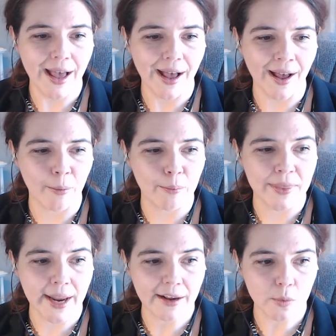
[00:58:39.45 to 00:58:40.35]
The
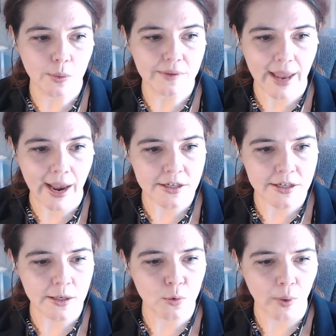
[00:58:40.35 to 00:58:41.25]
next one's
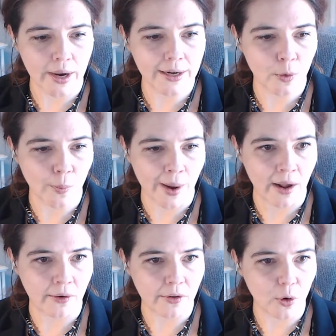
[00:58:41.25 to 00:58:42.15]
actually right
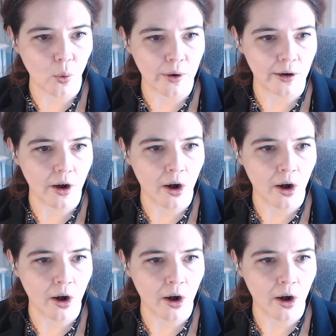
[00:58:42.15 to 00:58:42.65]
around the corner.